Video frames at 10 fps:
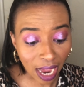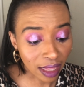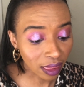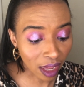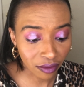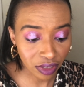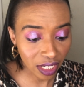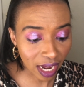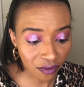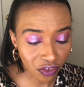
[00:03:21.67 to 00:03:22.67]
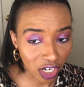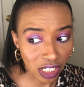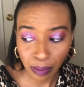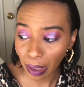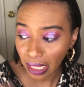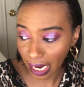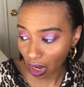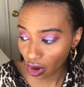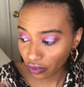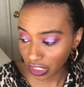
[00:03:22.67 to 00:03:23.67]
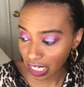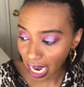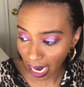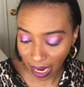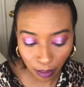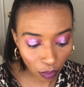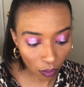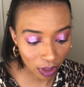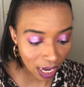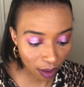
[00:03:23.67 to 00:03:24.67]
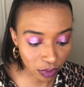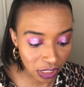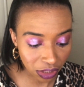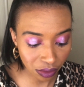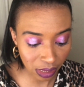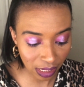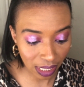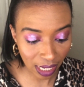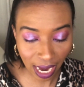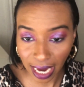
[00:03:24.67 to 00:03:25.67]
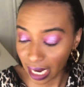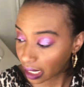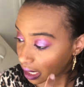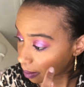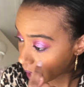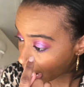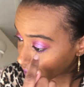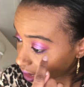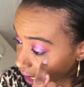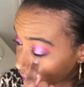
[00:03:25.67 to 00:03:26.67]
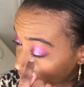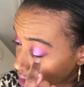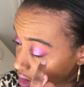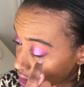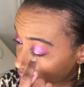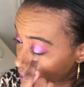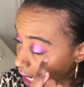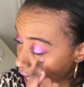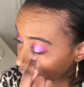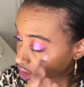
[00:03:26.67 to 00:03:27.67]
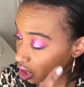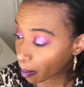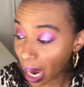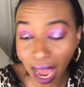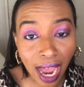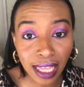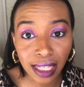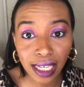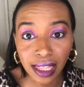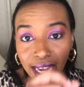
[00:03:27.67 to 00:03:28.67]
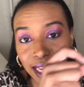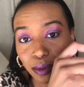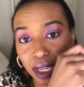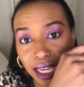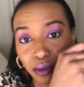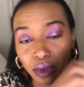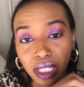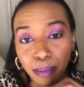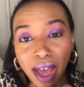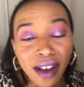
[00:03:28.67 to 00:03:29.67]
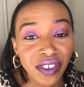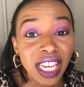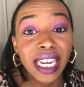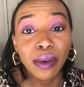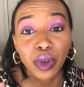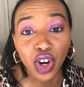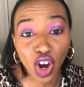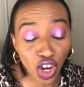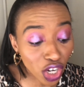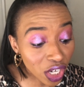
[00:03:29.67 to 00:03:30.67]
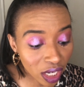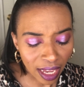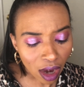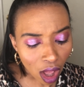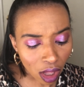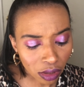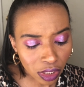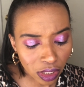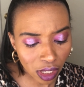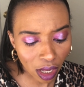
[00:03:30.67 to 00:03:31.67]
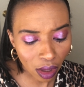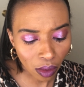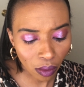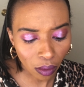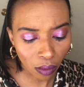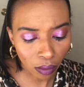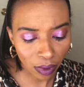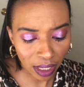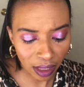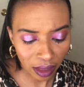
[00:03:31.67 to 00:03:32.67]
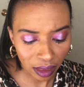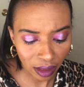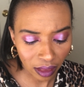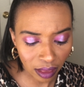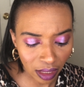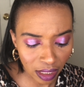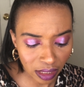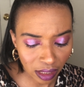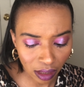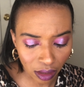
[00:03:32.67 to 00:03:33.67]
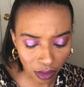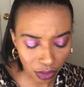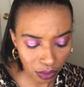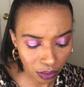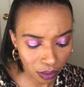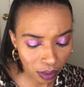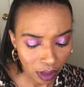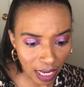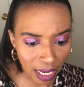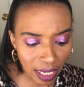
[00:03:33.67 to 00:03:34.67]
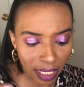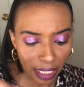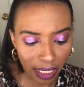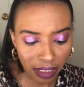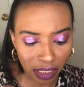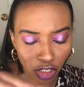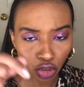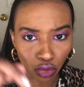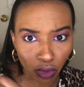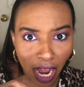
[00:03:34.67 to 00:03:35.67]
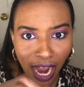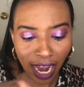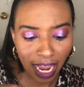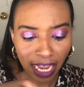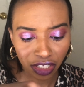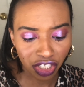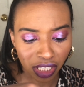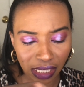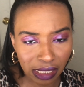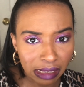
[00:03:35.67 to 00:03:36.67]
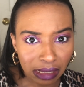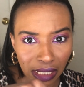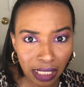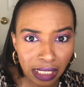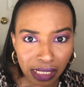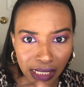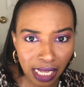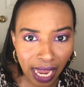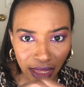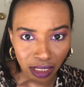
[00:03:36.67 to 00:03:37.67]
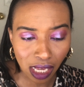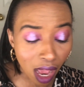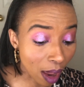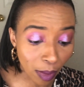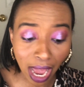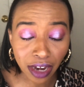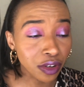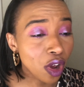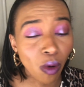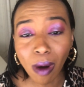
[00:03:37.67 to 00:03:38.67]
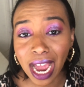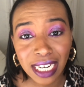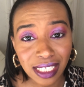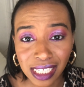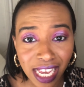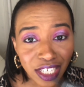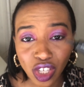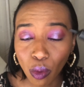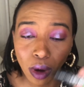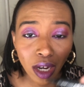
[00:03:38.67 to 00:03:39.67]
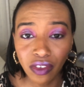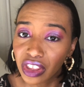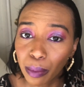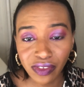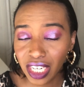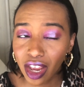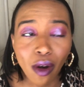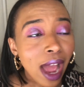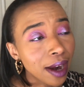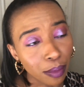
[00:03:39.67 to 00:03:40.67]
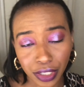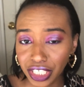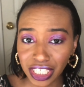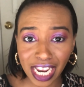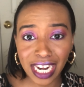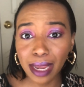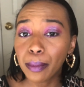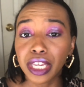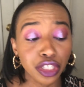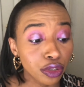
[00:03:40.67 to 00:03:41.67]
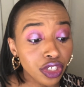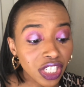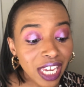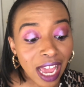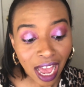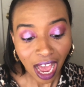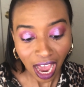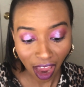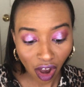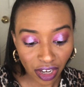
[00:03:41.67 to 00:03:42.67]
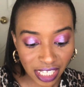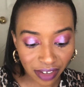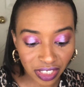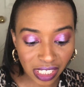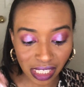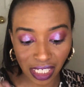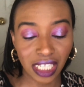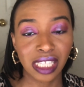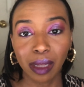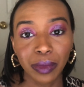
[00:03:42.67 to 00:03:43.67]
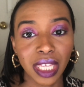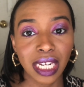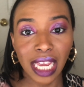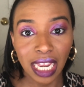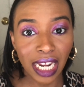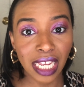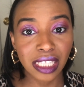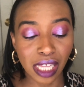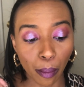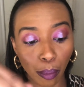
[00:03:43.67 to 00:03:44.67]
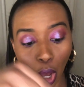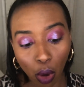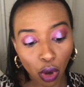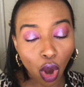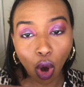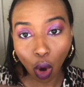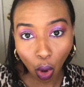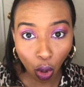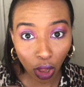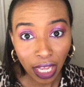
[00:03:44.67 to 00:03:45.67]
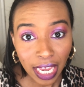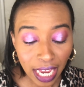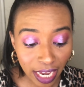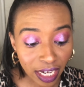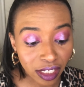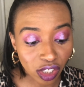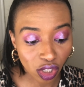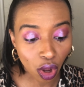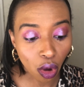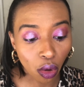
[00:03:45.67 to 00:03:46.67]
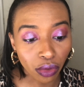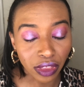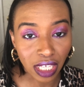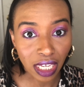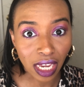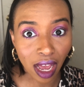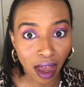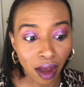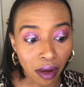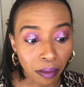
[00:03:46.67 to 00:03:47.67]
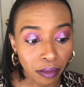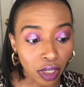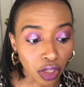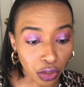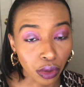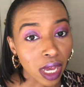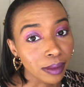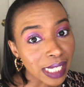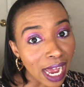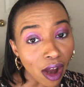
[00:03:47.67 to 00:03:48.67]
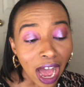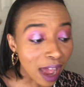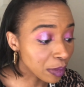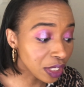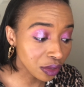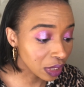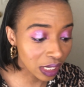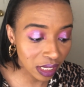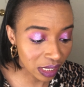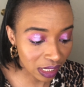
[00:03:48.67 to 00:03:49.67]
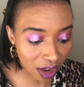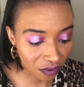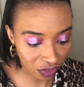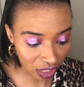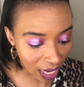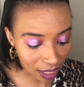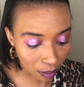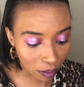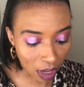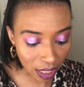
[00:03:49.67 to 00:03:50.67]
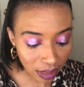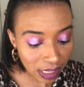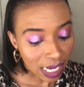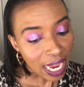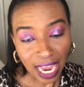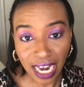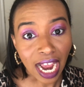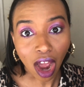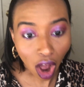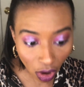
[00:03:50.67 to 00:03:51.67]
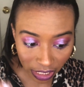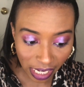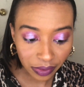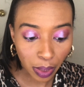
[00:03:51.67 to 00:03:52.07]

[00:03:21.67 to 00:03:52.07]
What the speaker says: I loved it at first, but like over time when I was using it, I ended up having like an allergic reaction on my eyelid. Like it would get really puffy and it would hurt. And also with this glue, it gets dry and just sticks at the top. I don't know why it decided to work for the video. I appreciate it, but usually I always have to stick something in it to poke a hole in it so the glue comes out. I've been using this stuff for like months, and I always have to